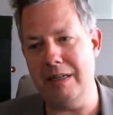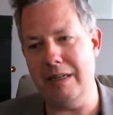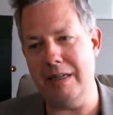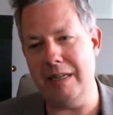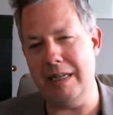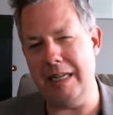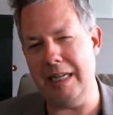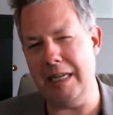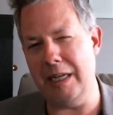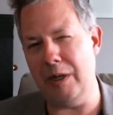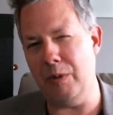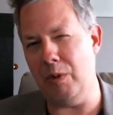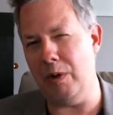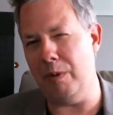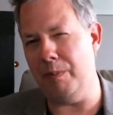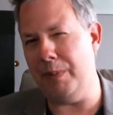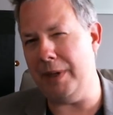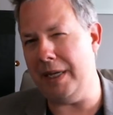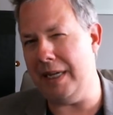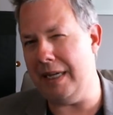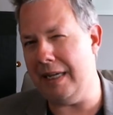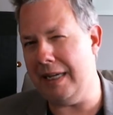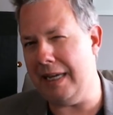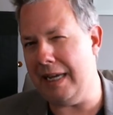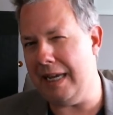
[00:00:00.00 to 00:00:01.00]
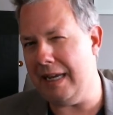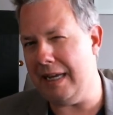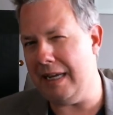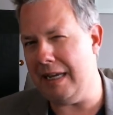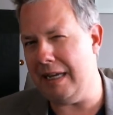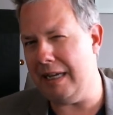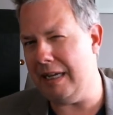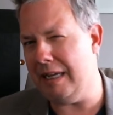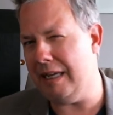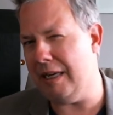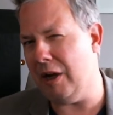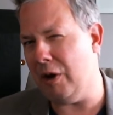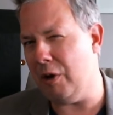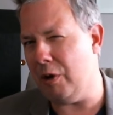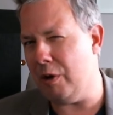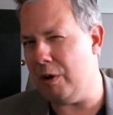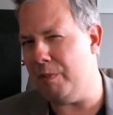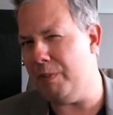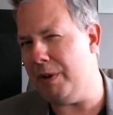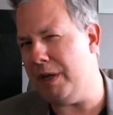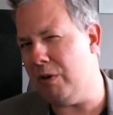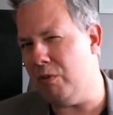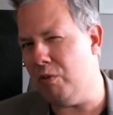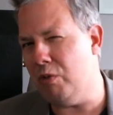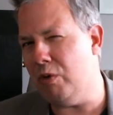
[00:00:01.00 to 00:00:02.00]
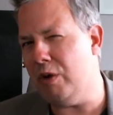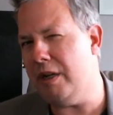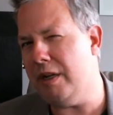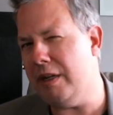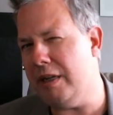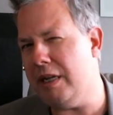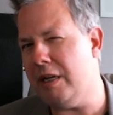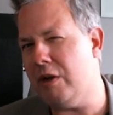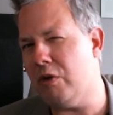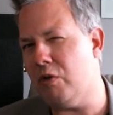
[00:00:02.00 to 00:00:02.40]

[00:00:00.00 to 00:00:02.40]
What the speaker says: it would be, it would be really